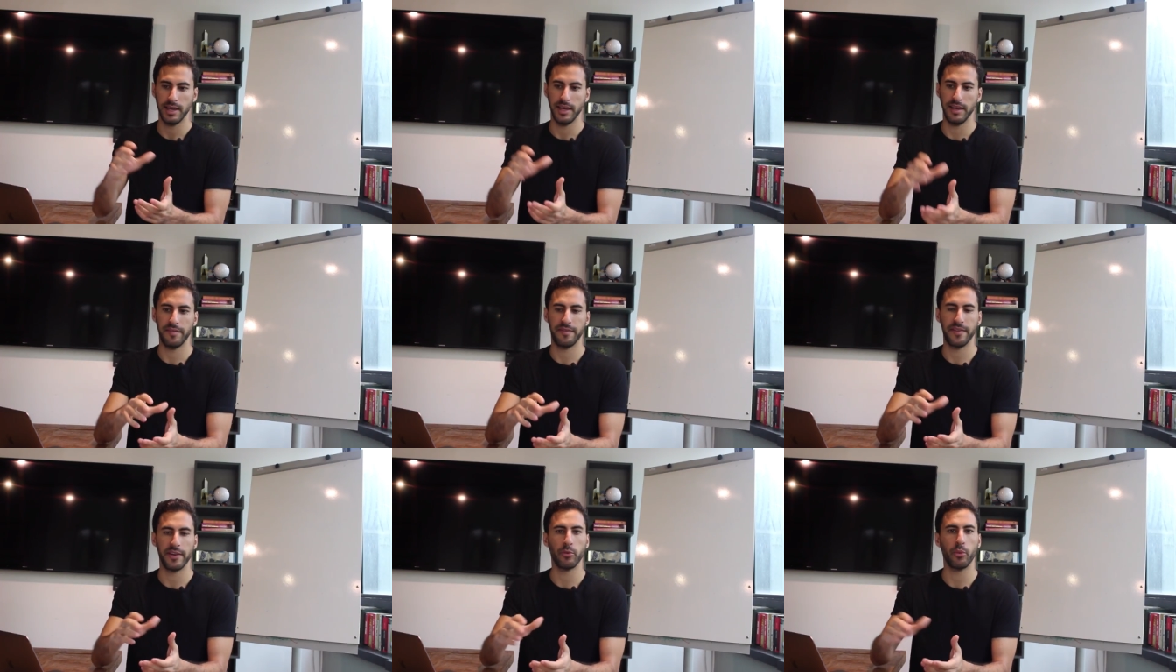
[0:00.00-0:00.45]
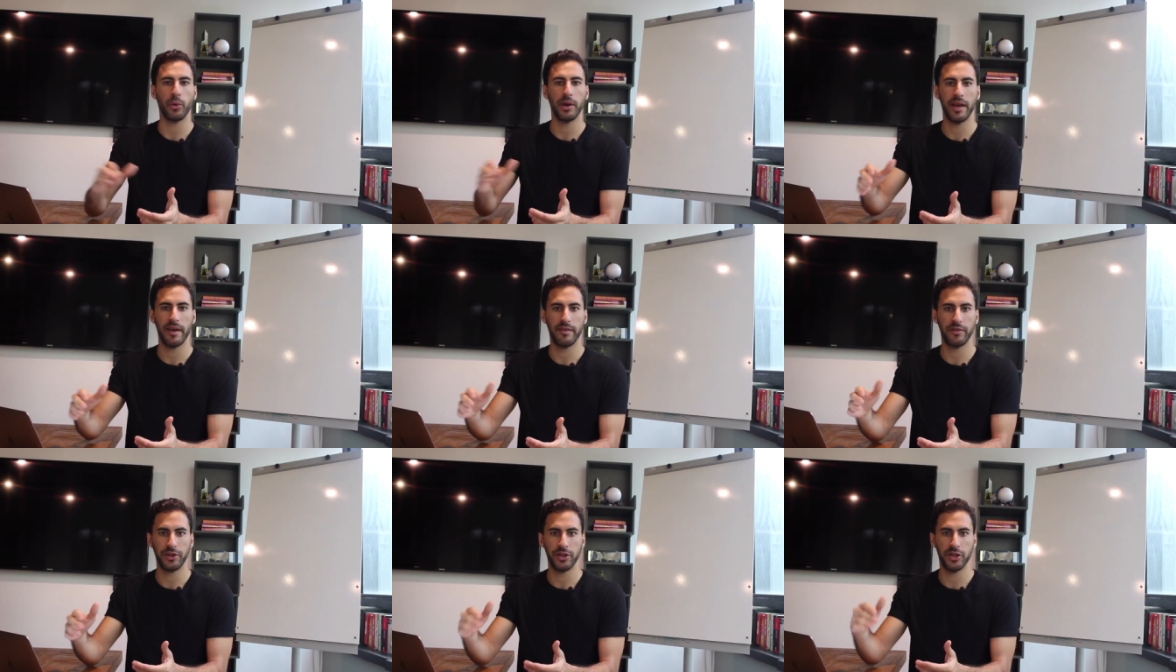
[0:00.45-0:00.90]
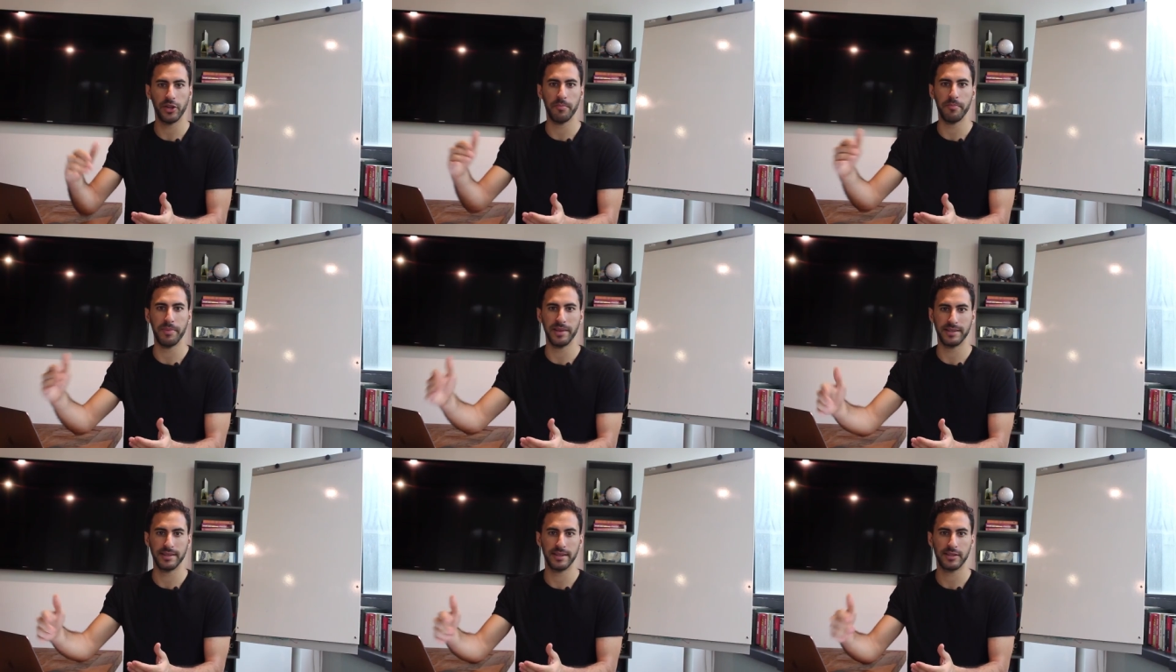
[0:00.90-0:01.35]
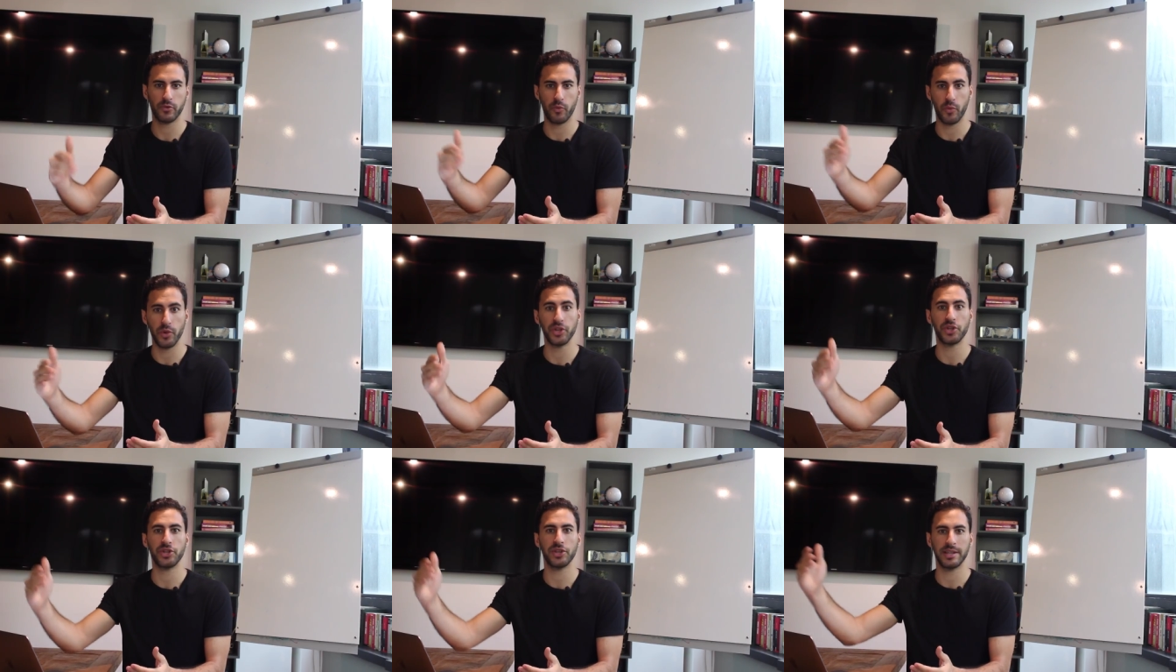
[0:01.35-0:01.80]
if and whenever the
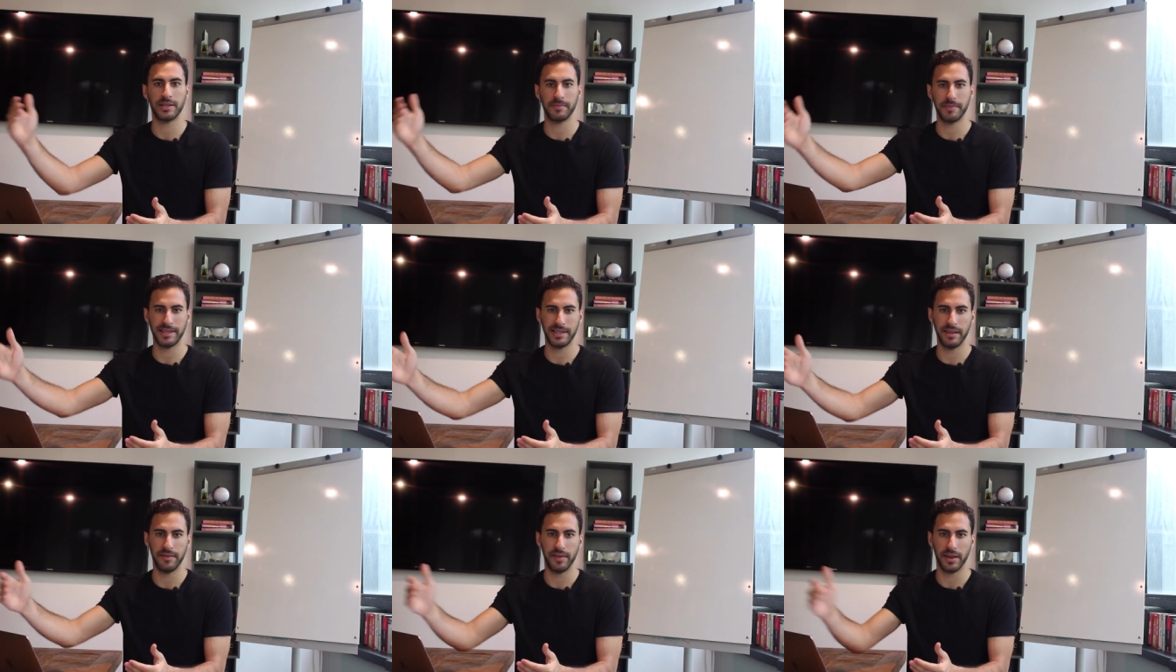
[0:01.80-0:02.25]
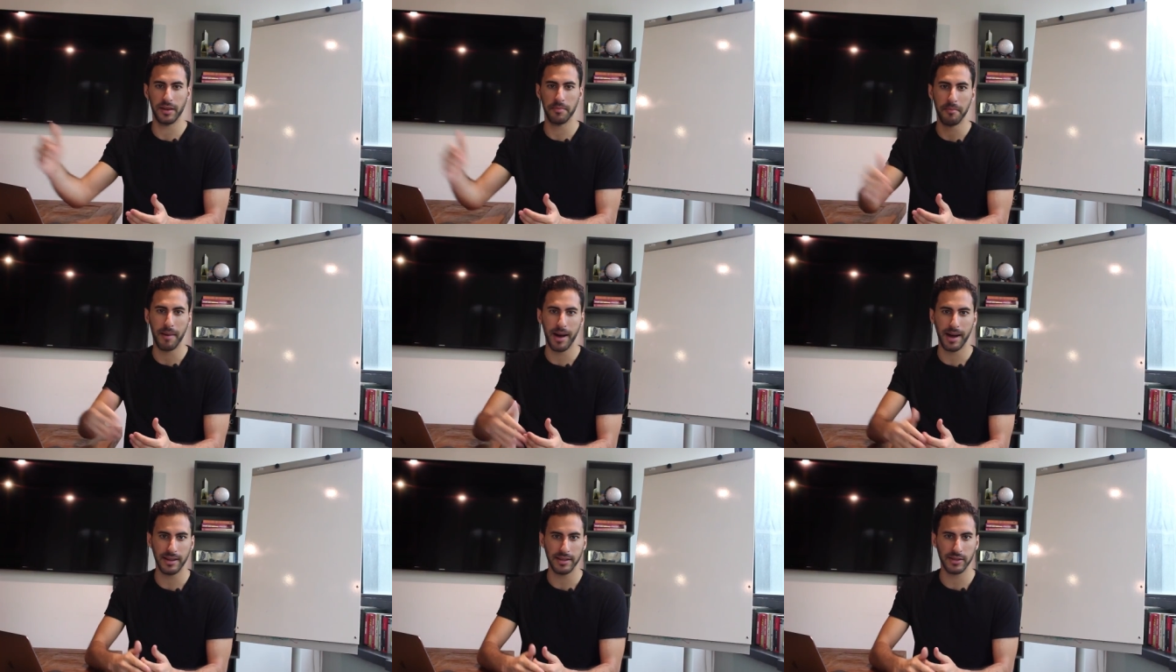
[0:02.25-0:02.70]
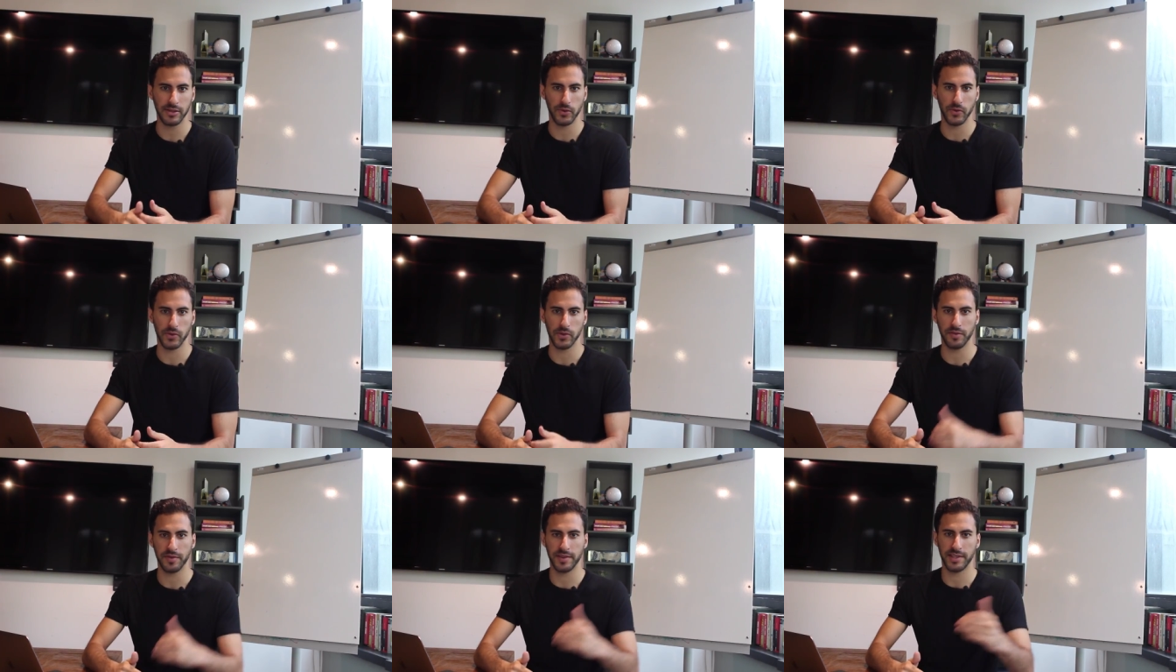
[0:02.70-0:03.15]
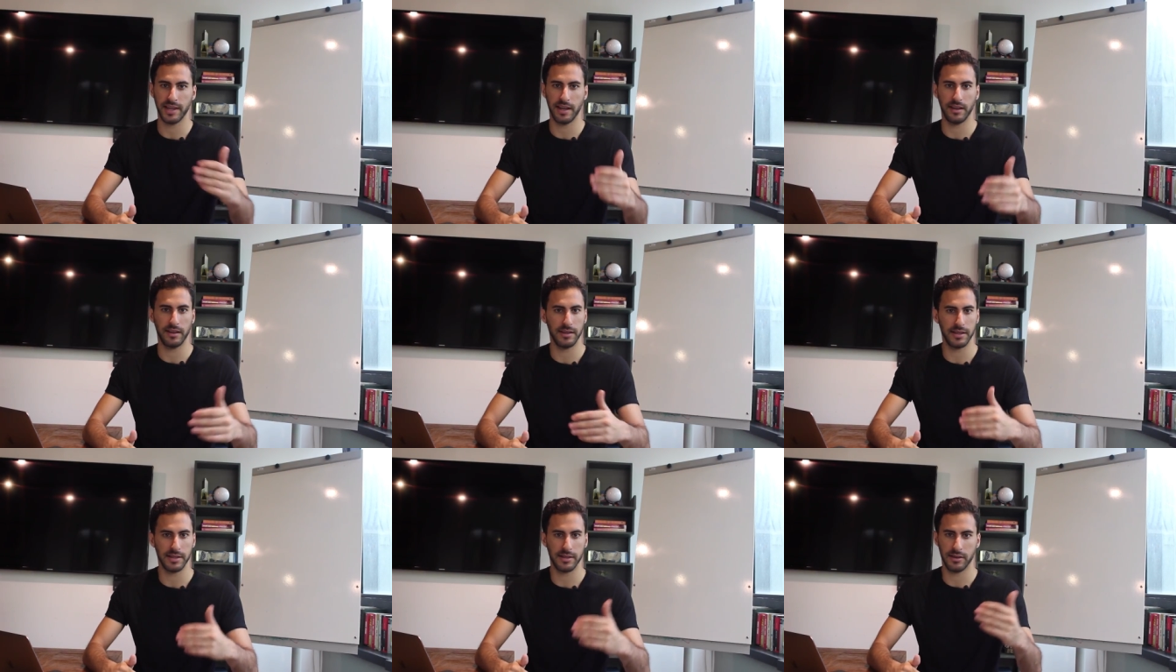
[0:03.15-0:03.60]
business reach specific milestones of
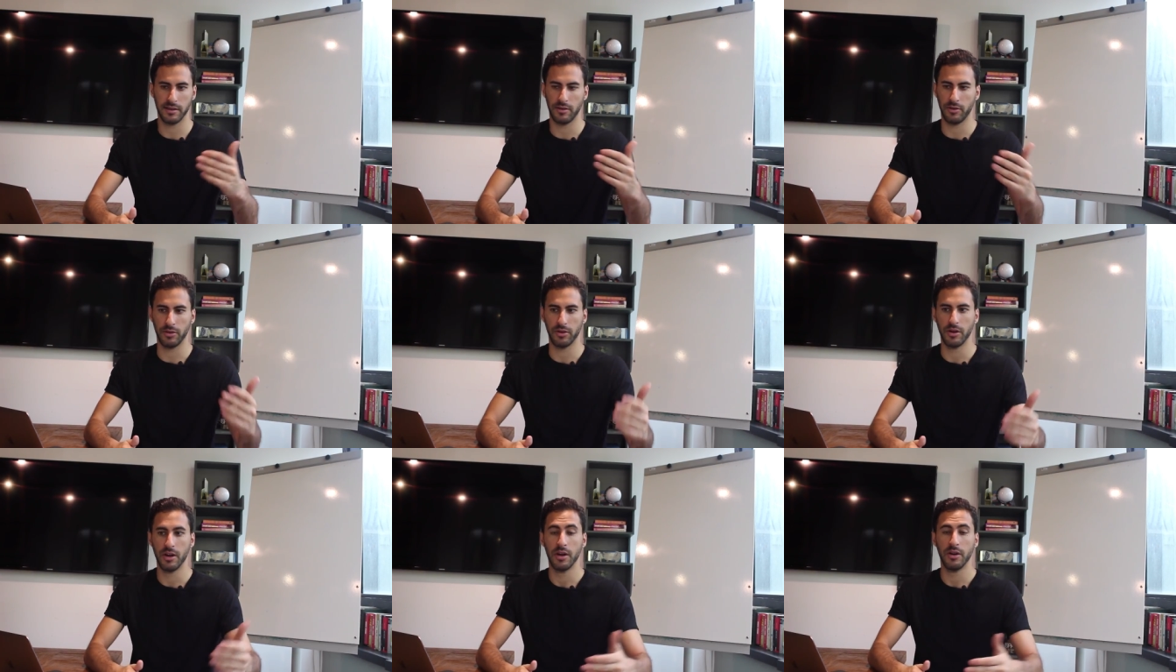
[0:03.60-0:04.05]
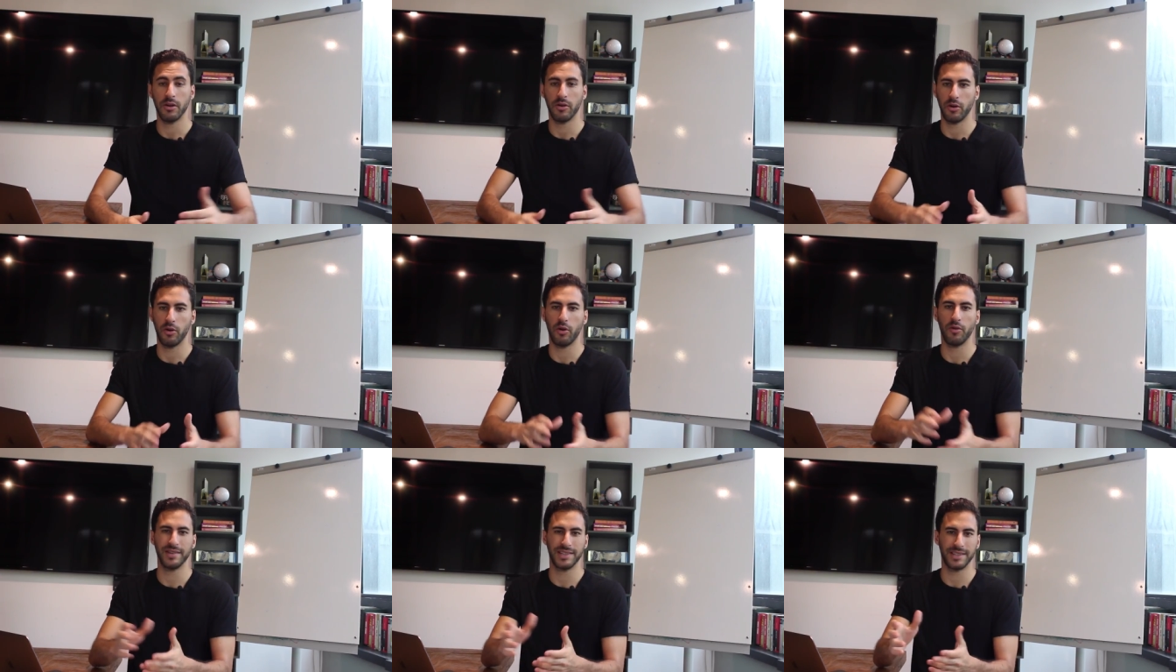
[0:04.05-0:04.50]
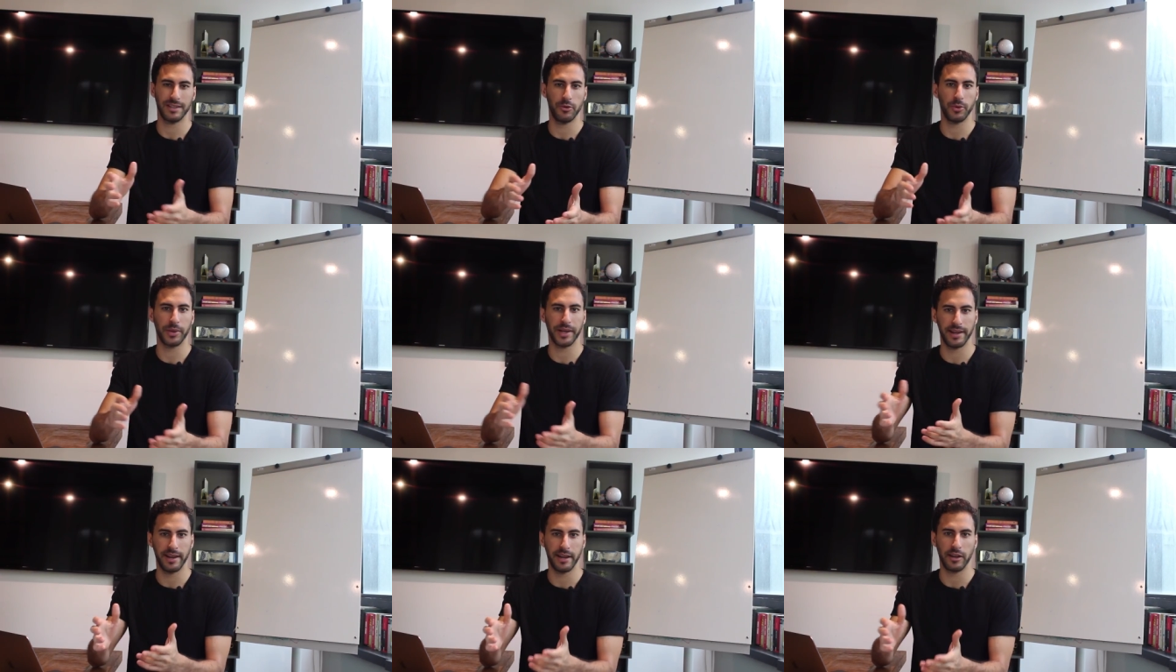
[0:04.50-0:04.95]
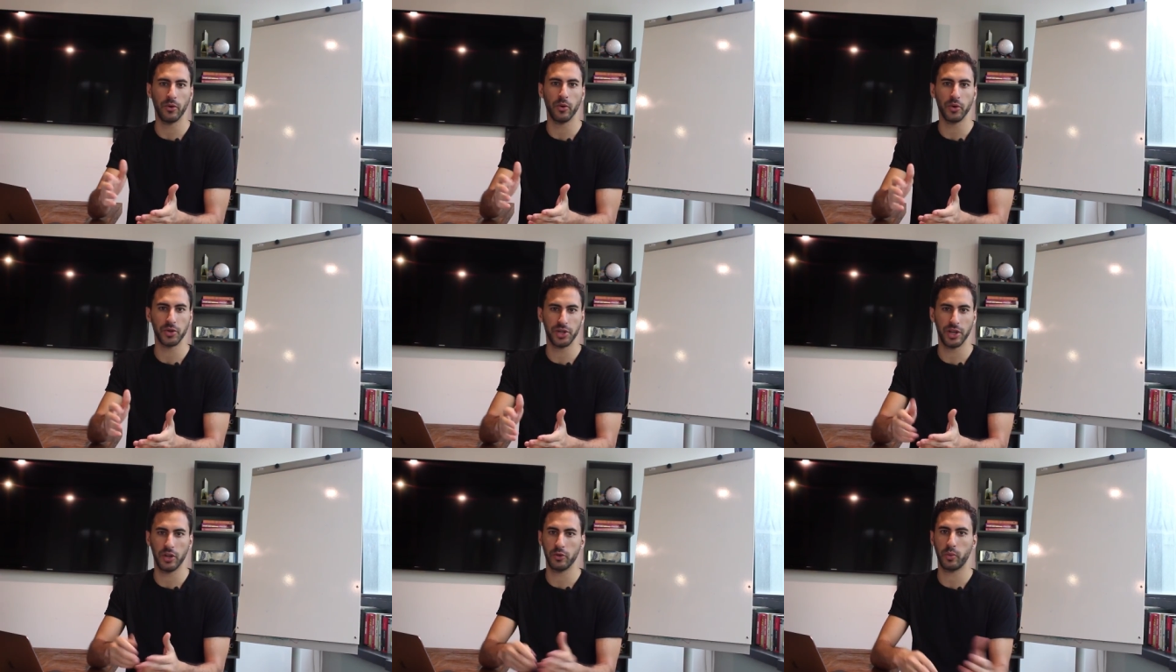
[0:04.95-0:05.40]
sales or, or obviously you can
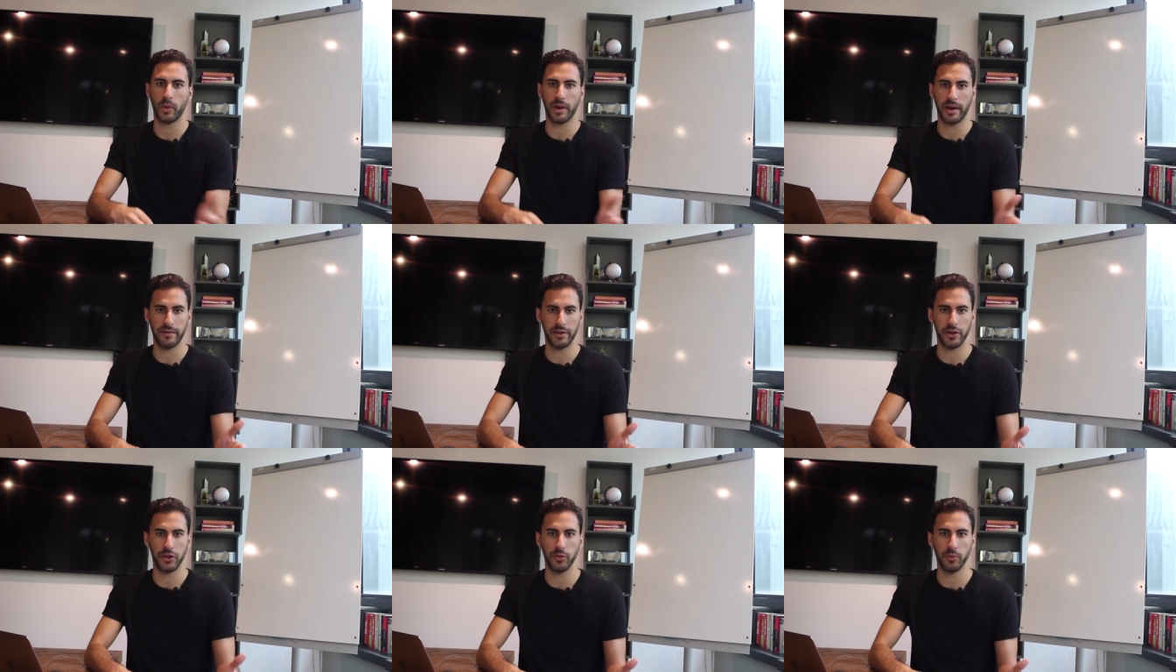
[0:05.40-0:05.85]
negotiate whatever